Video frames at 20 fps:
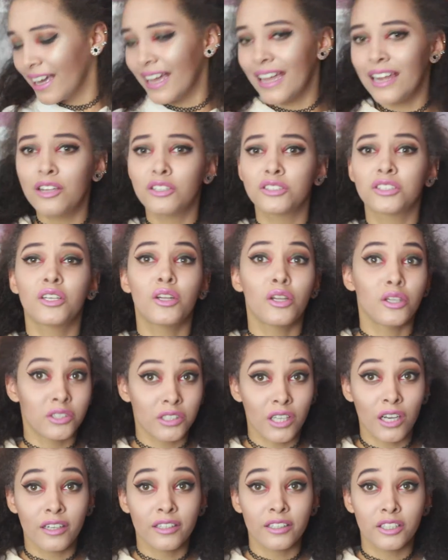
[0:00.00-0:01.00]
It looks a lot
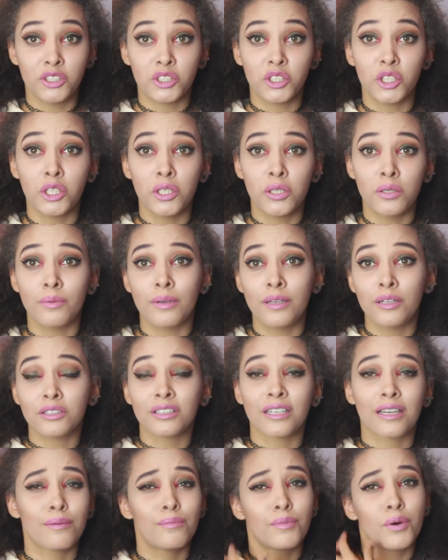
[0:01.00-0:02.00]
darker than Tube. It looks
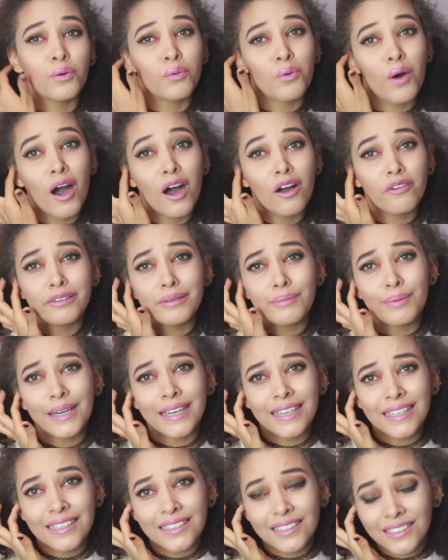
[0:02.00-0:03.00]
like a mauve
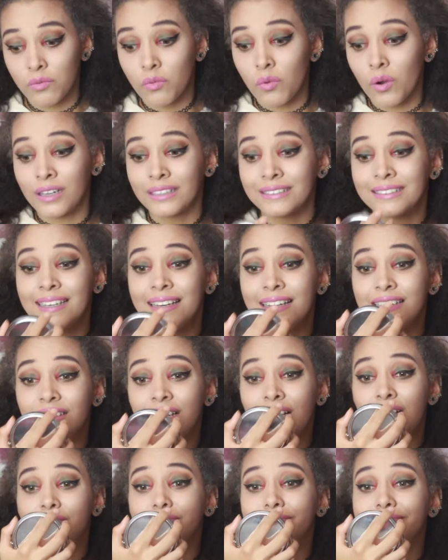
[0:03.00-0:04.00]
pink, whereas here it's
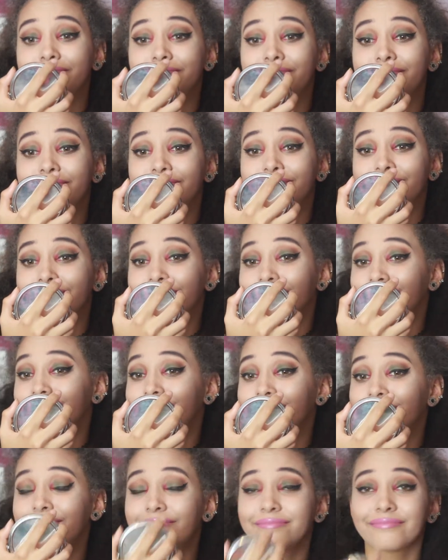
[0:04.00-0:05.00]
like,
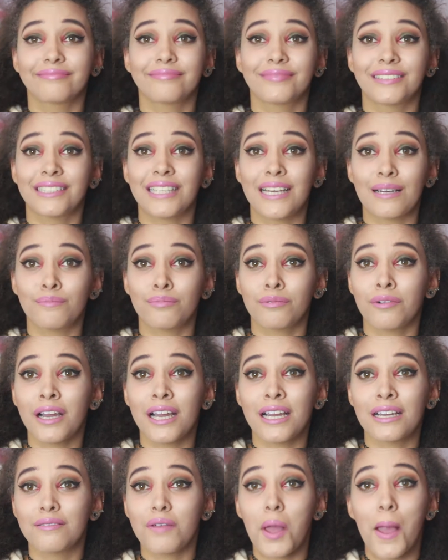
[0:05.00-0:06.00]
it's like
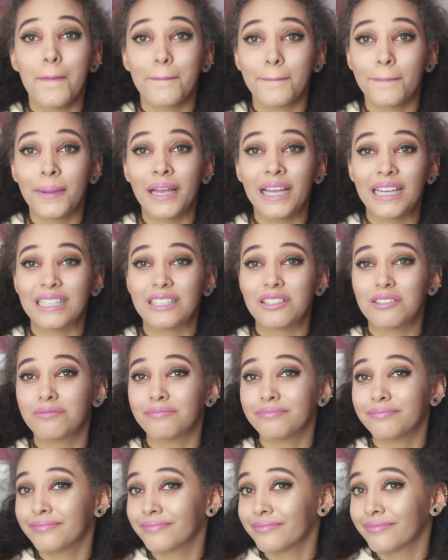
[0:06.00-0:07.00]
bright pink.
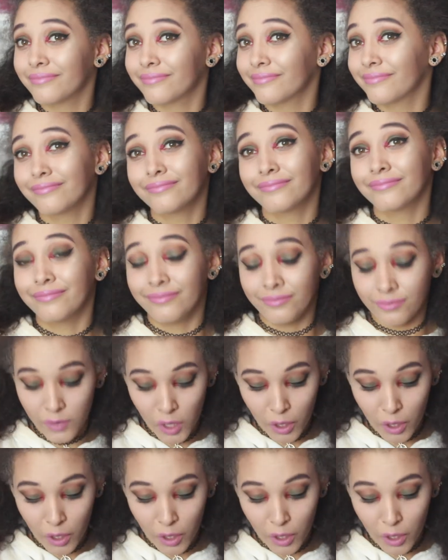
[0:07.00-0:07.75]
Mm-mm,